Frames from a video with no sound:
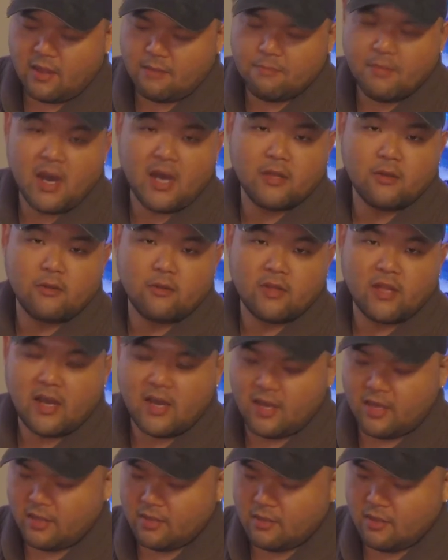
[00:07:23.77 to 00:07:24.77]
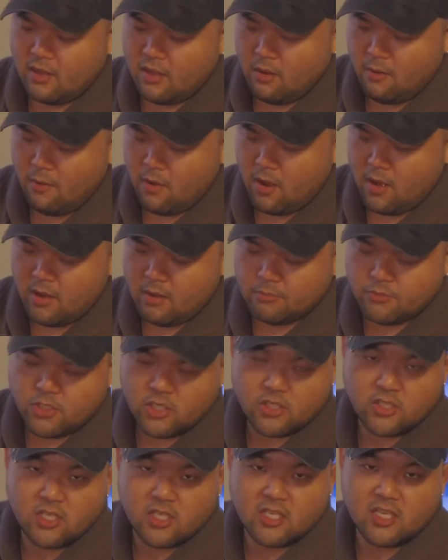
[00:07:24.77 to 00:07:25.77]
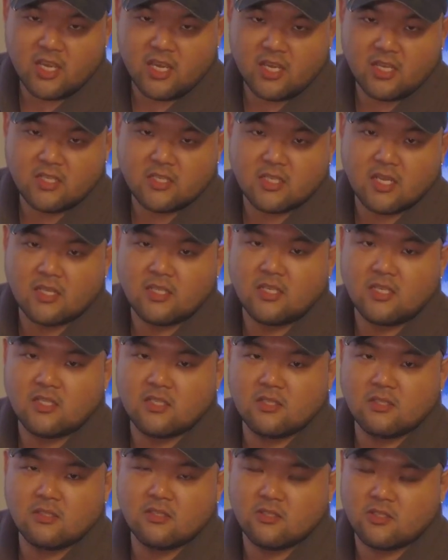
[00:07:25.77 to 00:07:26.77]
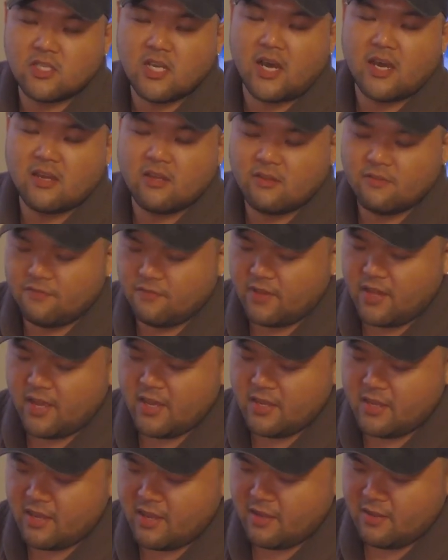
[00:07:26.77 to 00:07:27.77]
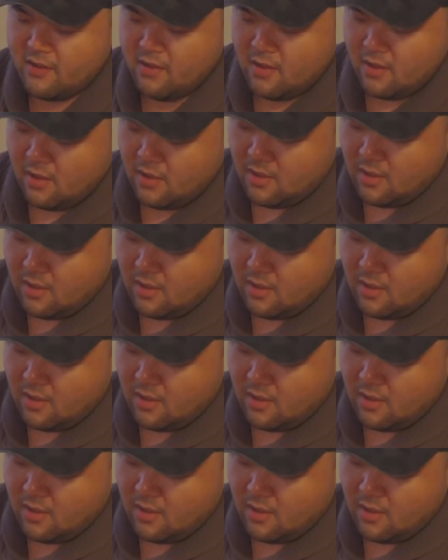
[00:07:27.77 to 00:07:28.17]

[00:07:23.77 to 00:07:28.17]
And this particular box is only for my line. Inside